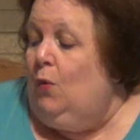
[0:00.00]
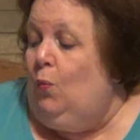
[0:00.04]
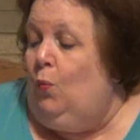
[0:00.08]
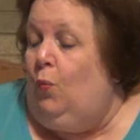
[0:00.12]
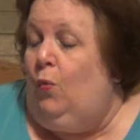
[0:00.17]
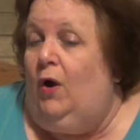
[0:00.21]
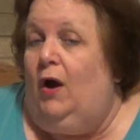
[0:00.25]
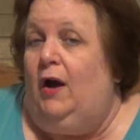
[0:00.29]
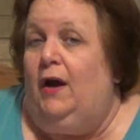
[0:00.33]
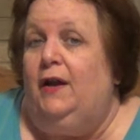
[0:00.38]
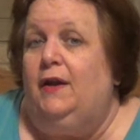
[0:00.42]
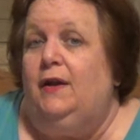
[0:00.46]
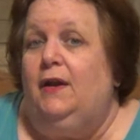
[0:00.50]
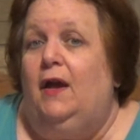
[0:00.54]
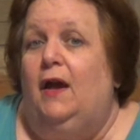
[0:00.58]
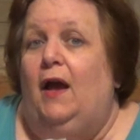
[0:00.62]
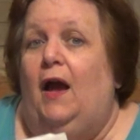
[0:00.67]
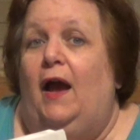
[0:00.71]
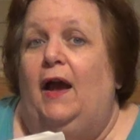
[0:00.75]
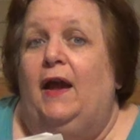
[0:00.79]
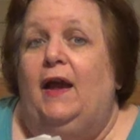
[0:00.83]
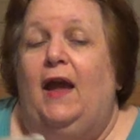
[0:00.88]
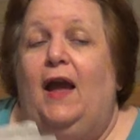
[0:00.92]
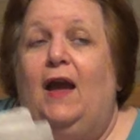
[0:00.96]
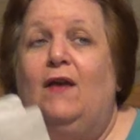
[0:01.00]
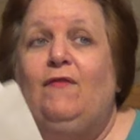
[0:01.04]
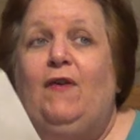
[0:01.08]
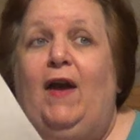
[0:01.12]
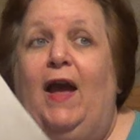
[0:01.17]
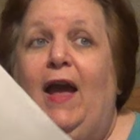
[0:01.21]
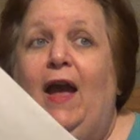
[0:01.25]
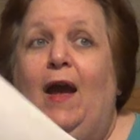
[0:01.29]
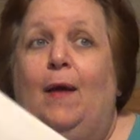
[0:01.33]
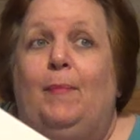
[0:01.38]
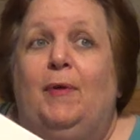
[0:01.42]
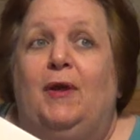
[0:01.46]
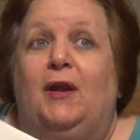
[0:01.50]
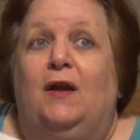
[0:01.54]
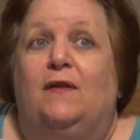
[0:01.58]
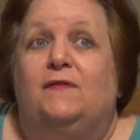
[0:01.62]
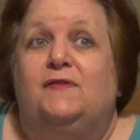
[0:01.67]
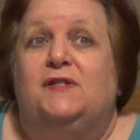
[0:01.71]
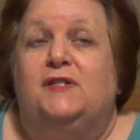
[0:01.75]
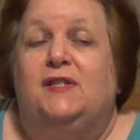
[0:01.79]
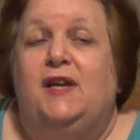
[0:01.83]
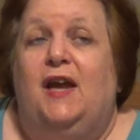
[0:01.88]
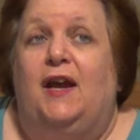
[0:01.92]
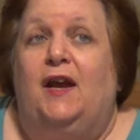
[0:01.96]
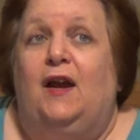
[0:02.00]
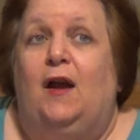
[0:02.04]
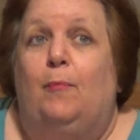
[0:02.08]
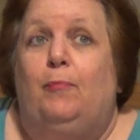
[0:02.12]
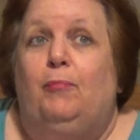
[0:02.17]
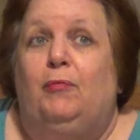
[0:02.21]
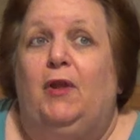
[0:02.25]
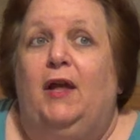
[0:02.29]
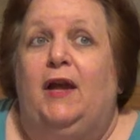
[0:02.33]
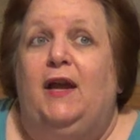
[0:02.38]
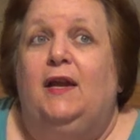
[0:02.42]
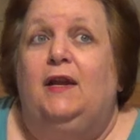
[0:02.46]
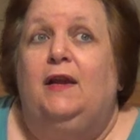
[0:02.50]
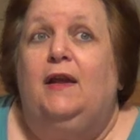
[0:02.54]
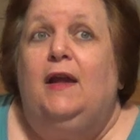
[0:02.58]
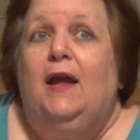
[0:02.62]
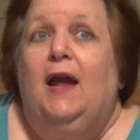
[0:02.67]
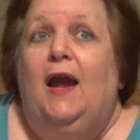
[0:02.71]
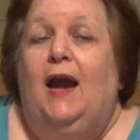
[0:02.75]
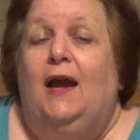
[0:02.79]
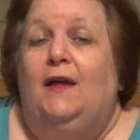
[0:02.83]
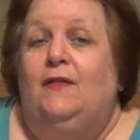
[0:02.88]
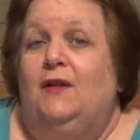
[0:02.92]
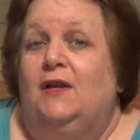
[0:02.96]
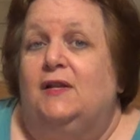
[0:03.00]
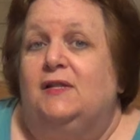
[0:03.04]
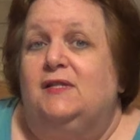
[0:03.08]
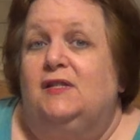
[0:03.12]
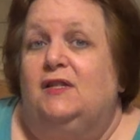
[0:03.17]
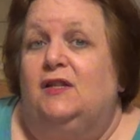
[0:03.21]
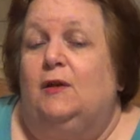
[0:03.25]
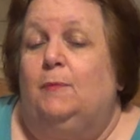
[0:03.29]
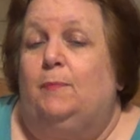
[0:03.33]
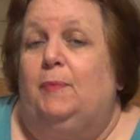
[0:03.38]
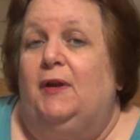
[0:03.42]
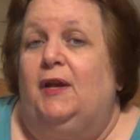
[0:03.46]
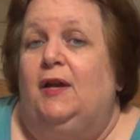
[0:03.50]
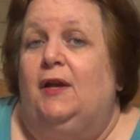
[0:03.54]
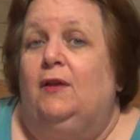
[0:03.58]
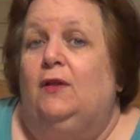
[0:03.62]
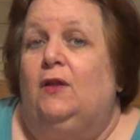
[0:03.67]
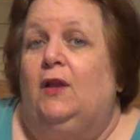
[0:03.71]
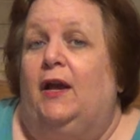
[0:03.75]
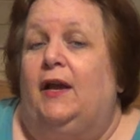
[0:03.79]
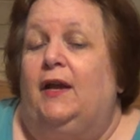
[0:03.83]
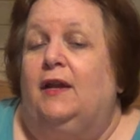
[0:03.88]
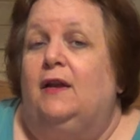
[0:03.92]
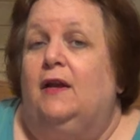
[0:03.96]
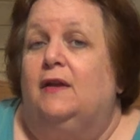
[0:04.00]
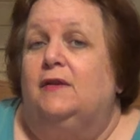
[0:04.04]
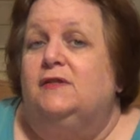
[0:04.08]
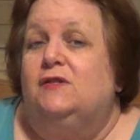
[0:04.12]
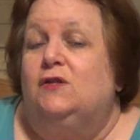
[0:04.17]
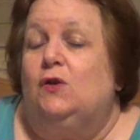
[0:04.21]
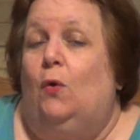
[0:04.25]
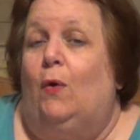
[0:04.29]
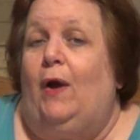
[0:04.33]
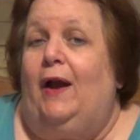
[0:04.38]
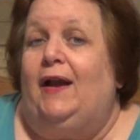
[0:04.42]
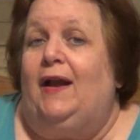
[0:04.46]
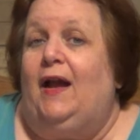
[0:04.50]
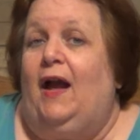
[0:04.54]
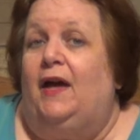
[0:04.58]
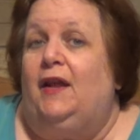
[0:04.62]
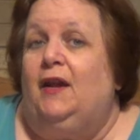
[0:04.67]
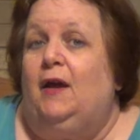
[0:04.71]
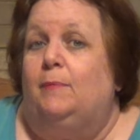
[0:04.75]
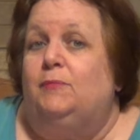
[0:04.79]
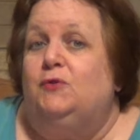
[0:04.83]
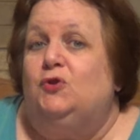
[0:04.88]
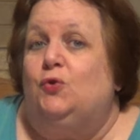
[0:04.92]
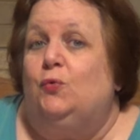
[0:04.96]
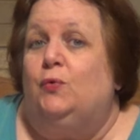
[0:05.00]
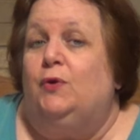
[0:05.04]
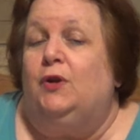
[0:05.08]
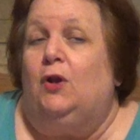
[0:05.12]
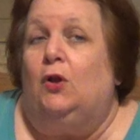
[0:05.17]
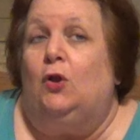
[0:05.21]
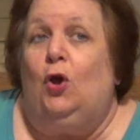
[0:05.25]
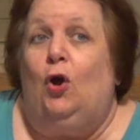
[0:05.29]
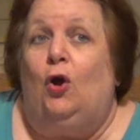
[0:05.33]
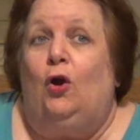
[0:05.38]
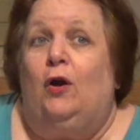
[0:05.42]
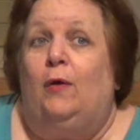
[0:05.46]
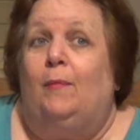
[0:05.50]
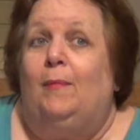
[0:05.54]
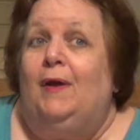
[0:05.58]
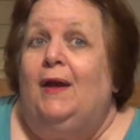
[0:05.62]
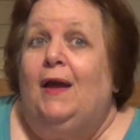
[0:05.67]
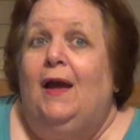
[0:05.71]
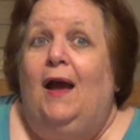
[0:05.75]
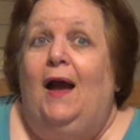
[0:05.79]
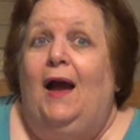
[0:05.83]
One, I have a habit of staying up late and then sleeping in late. So I got up to an alarm.